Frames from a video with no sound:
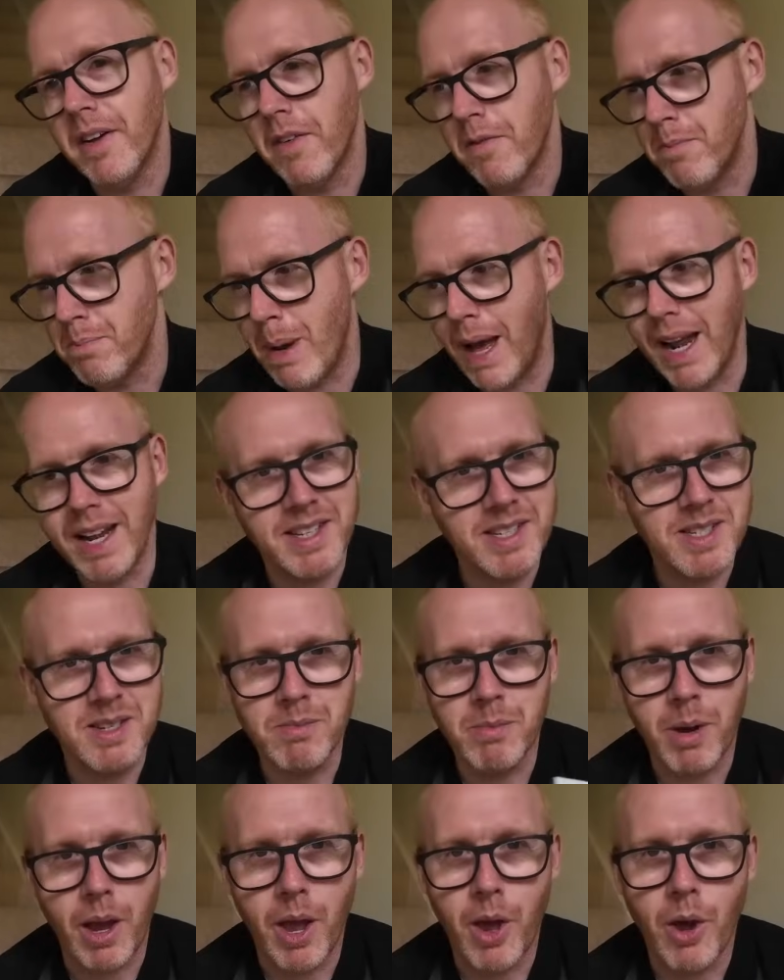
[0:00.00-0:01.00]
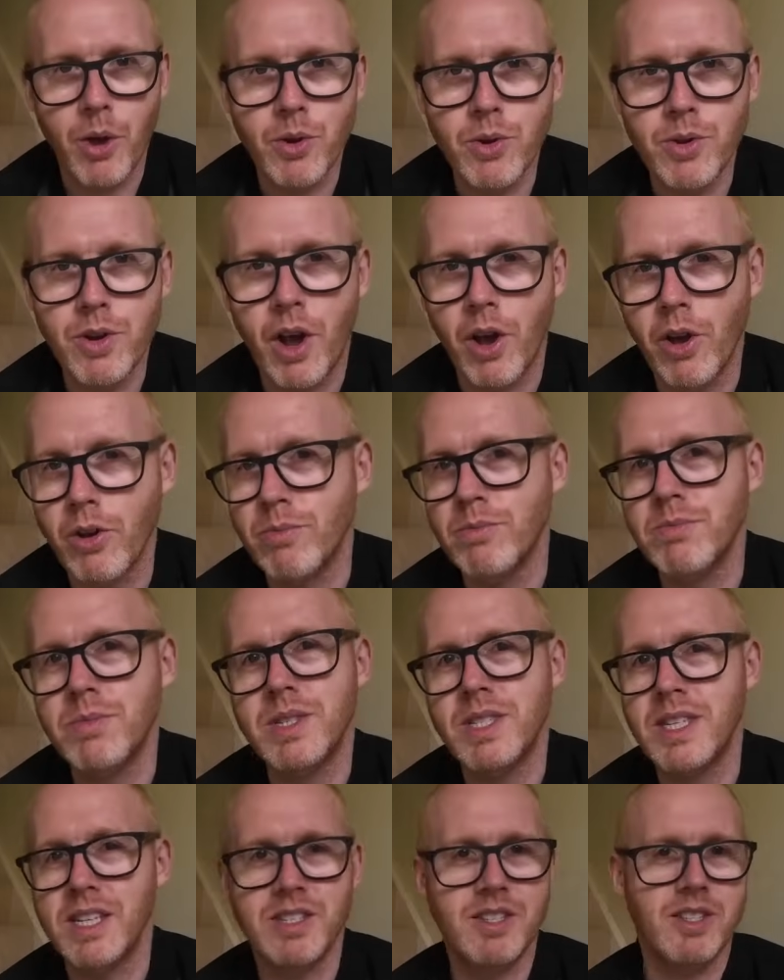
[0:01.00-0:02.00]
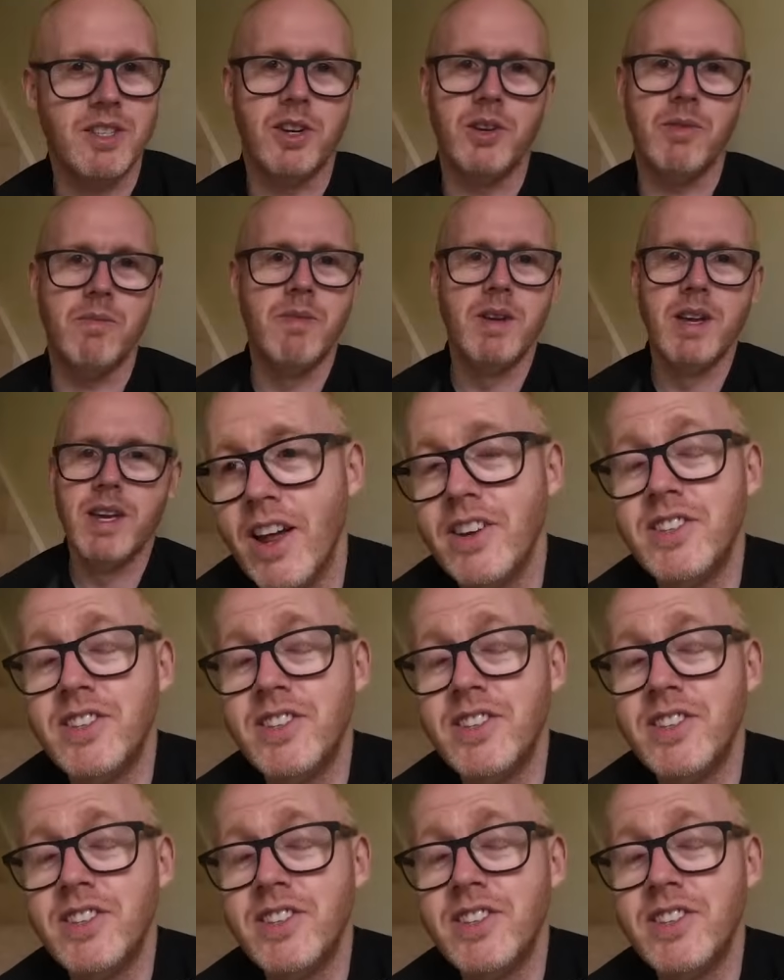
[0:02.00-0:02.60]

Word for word: of balancing my own home system,